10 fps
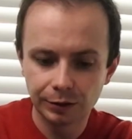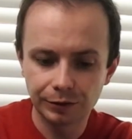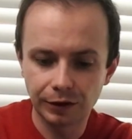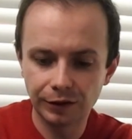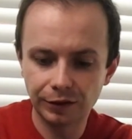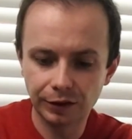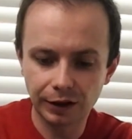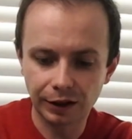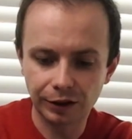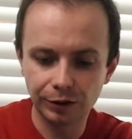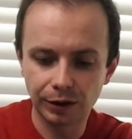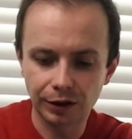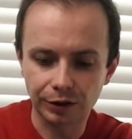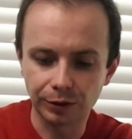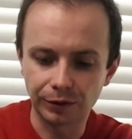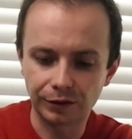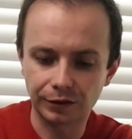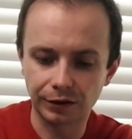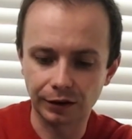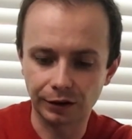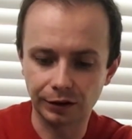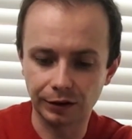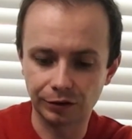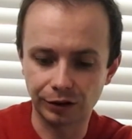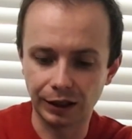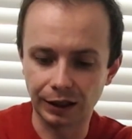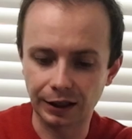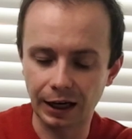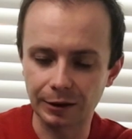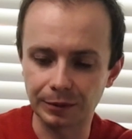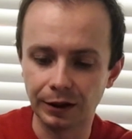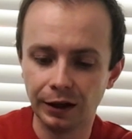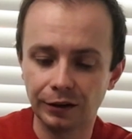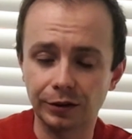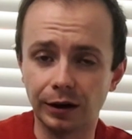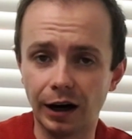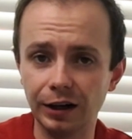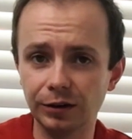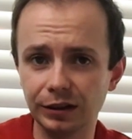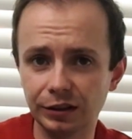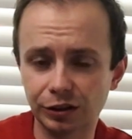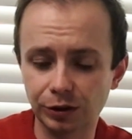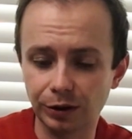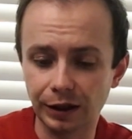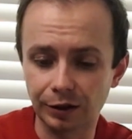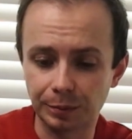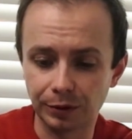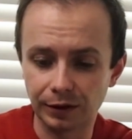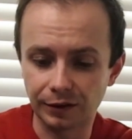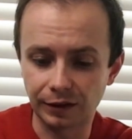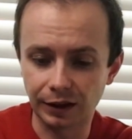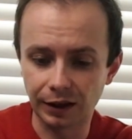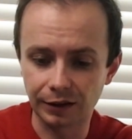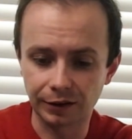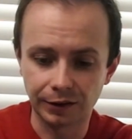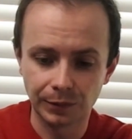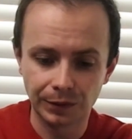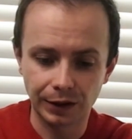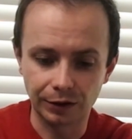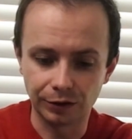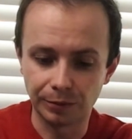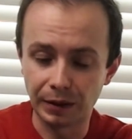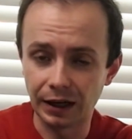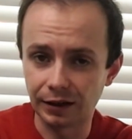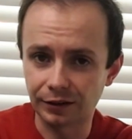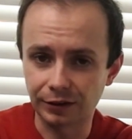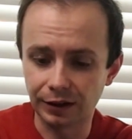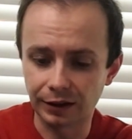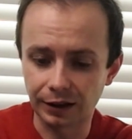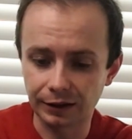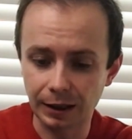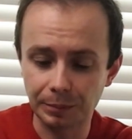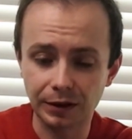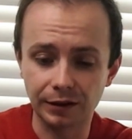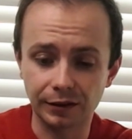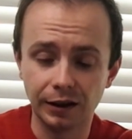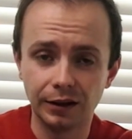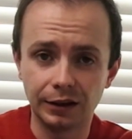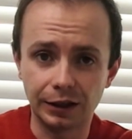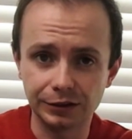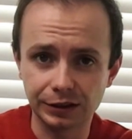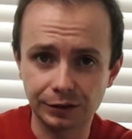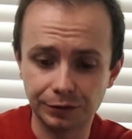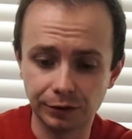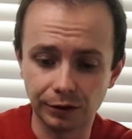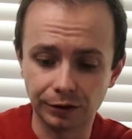We've also got QR codes to the training academy. So I don't need to show you how to put this together, how to do maintenance or anything like that, because Novritsch has a full